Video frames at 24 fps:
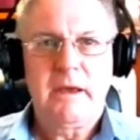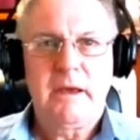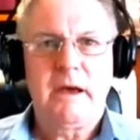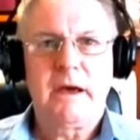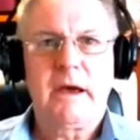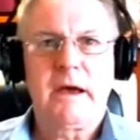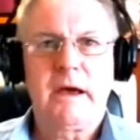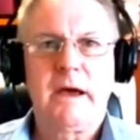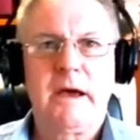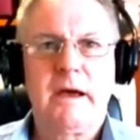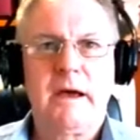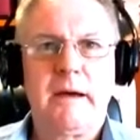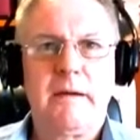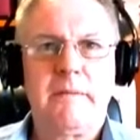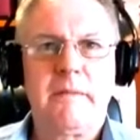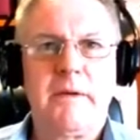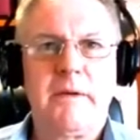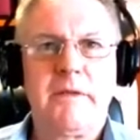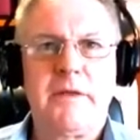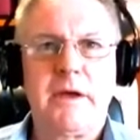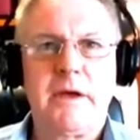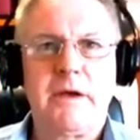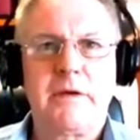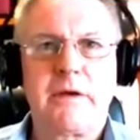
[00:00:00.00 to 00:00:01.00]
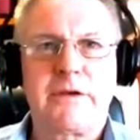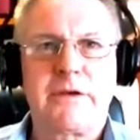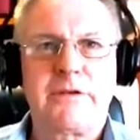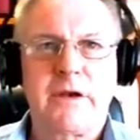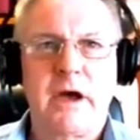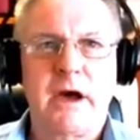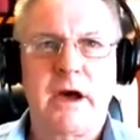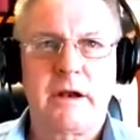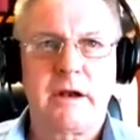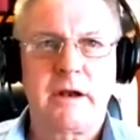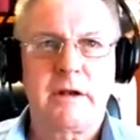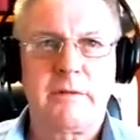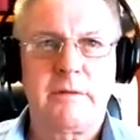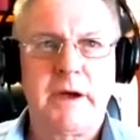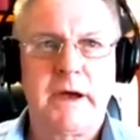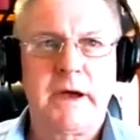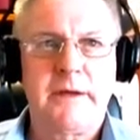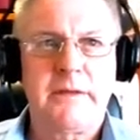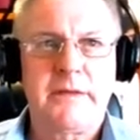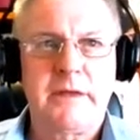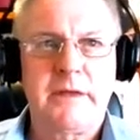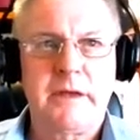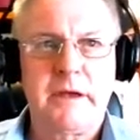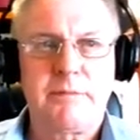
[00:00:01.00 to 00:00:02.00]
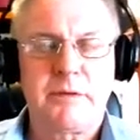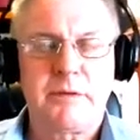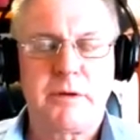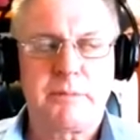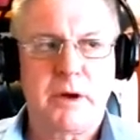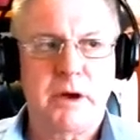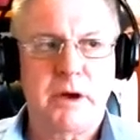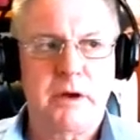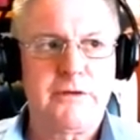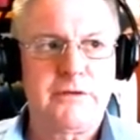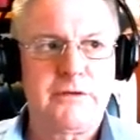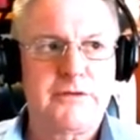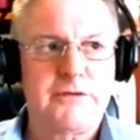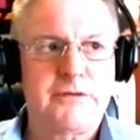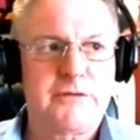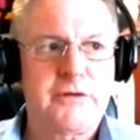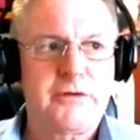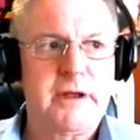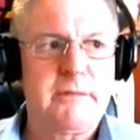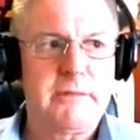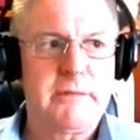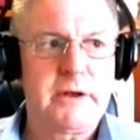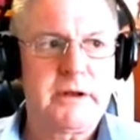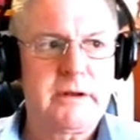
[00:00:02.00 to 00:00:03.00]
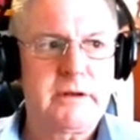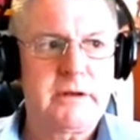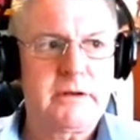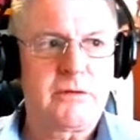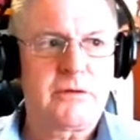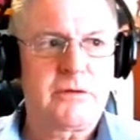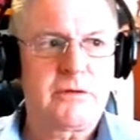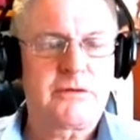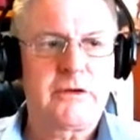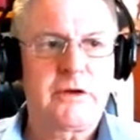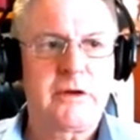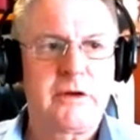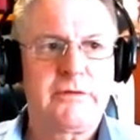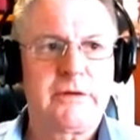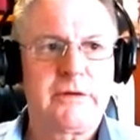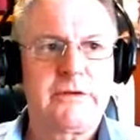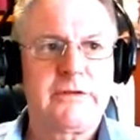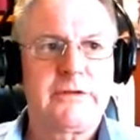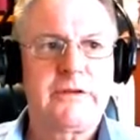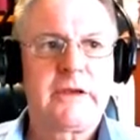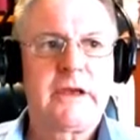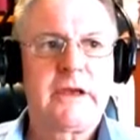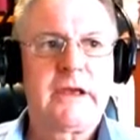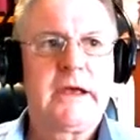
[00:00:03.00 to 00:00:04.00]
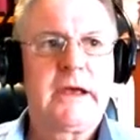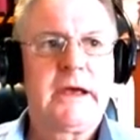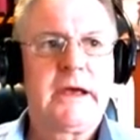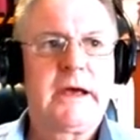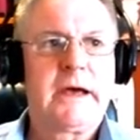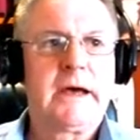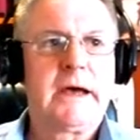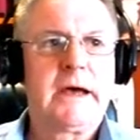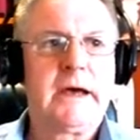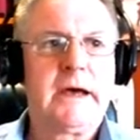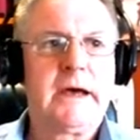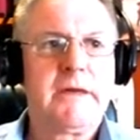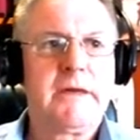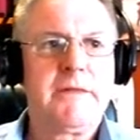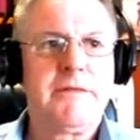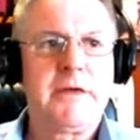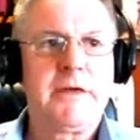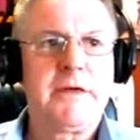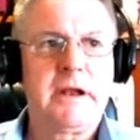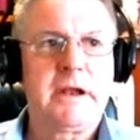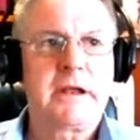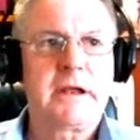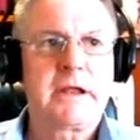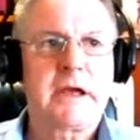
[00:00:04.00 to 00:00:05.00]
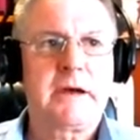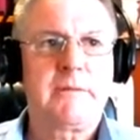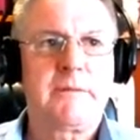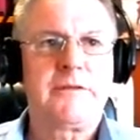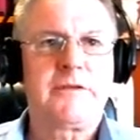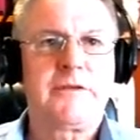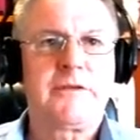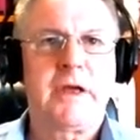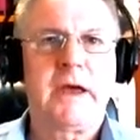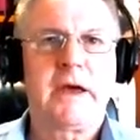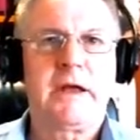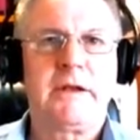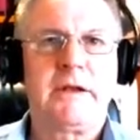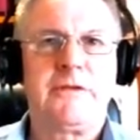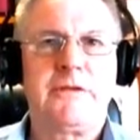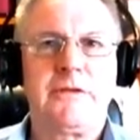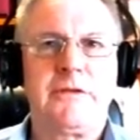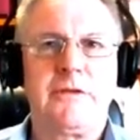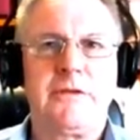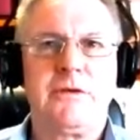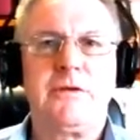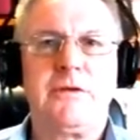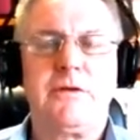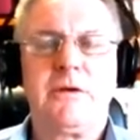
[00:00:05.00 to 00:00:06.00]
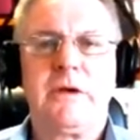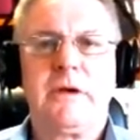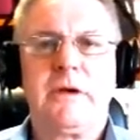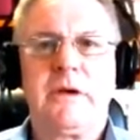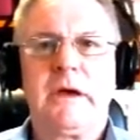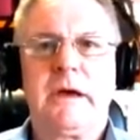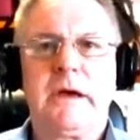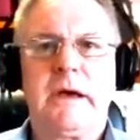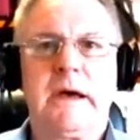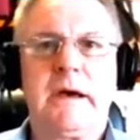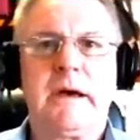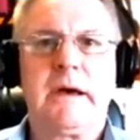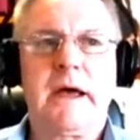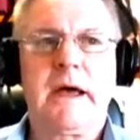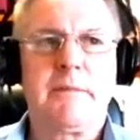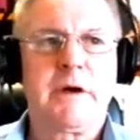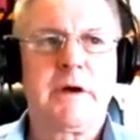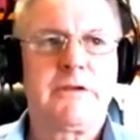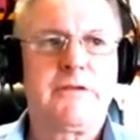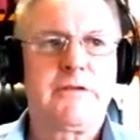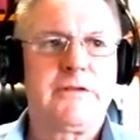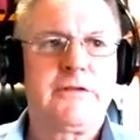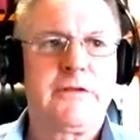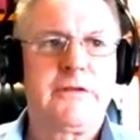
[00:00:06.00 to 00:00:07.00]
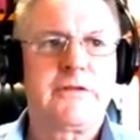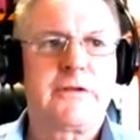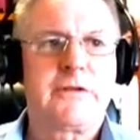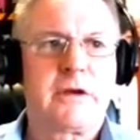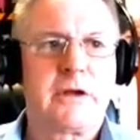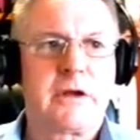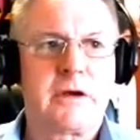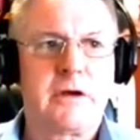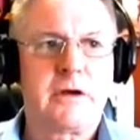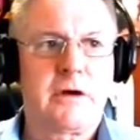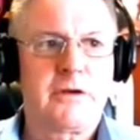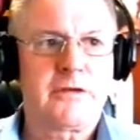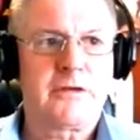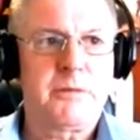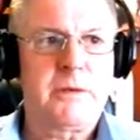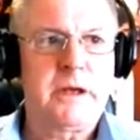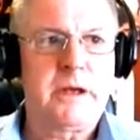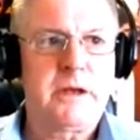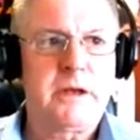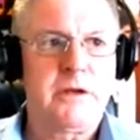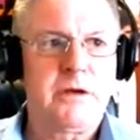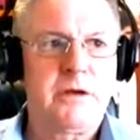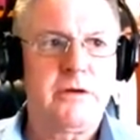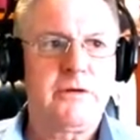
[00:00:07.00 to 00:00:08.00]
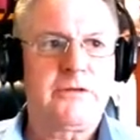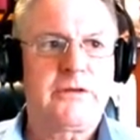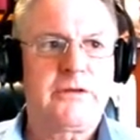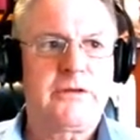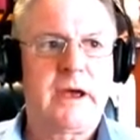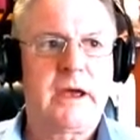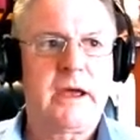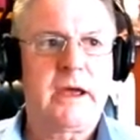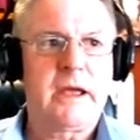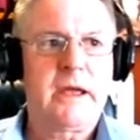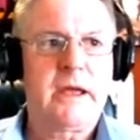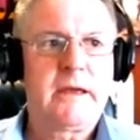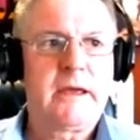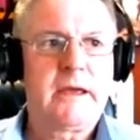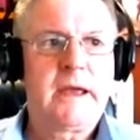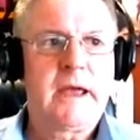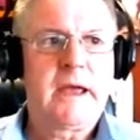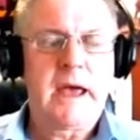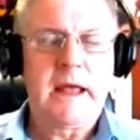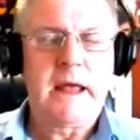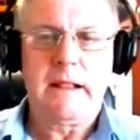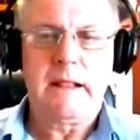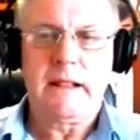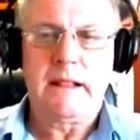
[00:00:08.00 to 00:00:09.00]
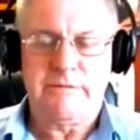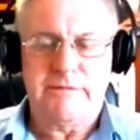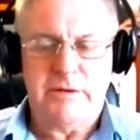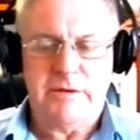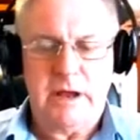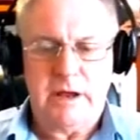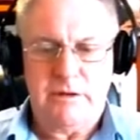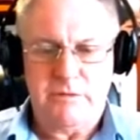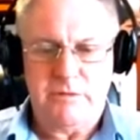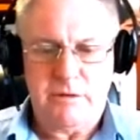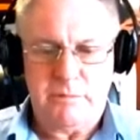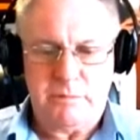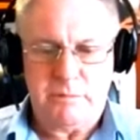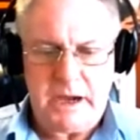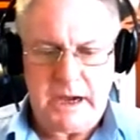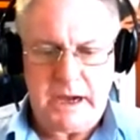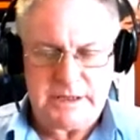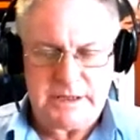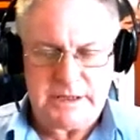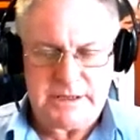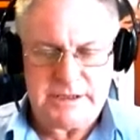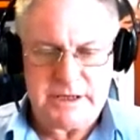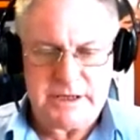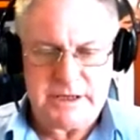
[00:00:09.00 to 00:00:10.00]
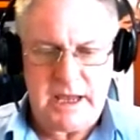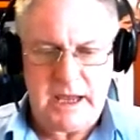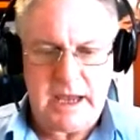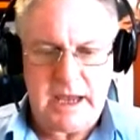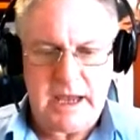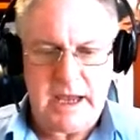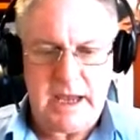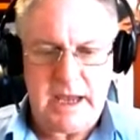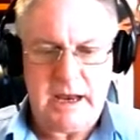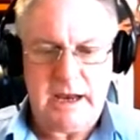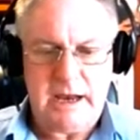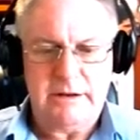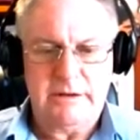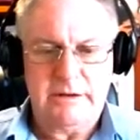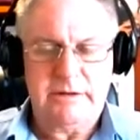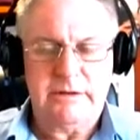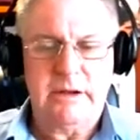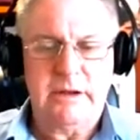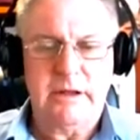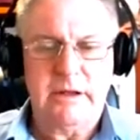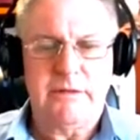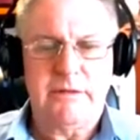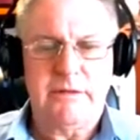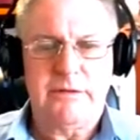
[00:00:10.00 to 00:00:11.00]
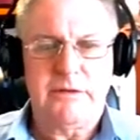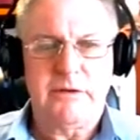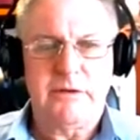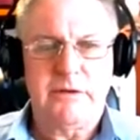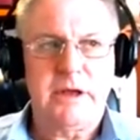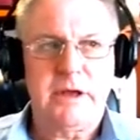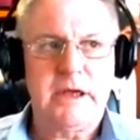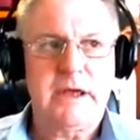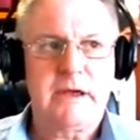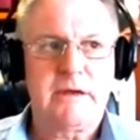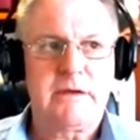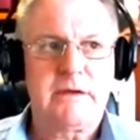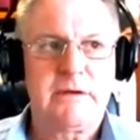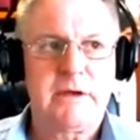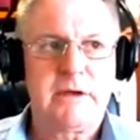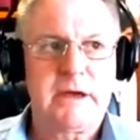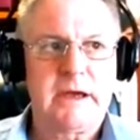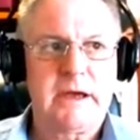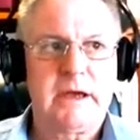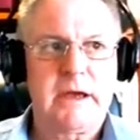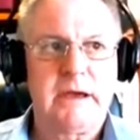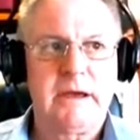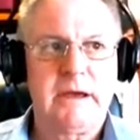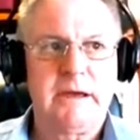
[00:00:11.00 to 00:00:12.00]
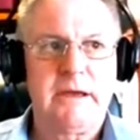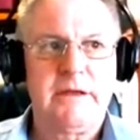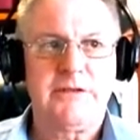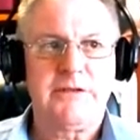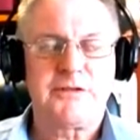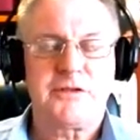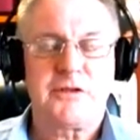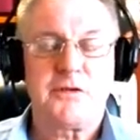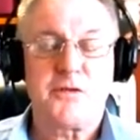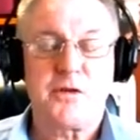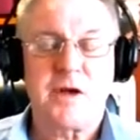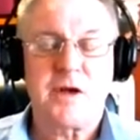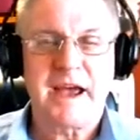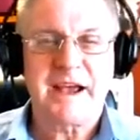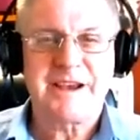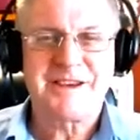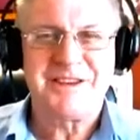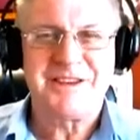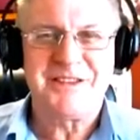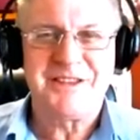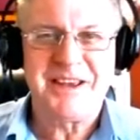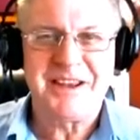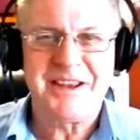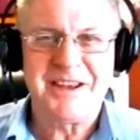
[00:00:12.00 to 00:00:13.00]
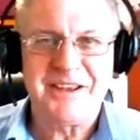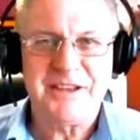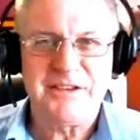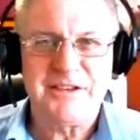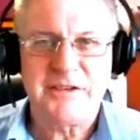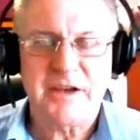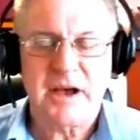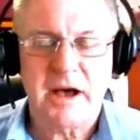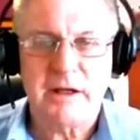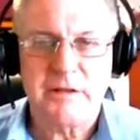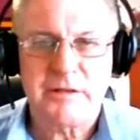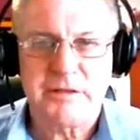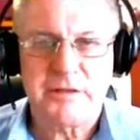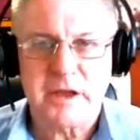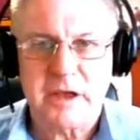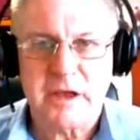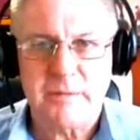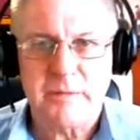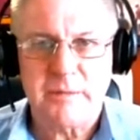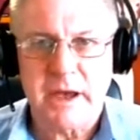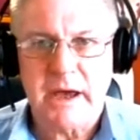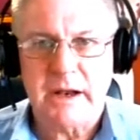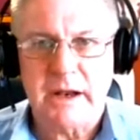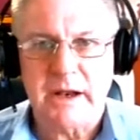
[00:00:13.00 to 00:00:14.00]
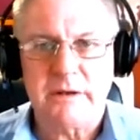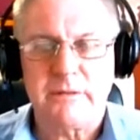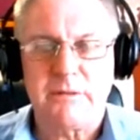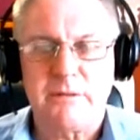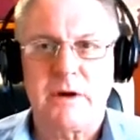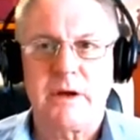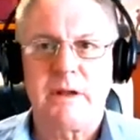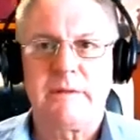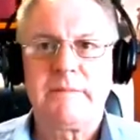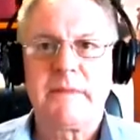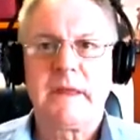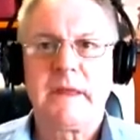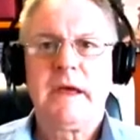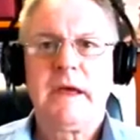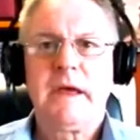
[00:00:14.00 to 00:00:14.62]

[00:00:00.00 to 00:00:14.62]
um, they're excited about the proposed treatment or service, uh, and then it comes down to uh, how much is this going to cost me? And you say 1100 bucks, and the uh, instant reaction then is, I'll think about it. Well,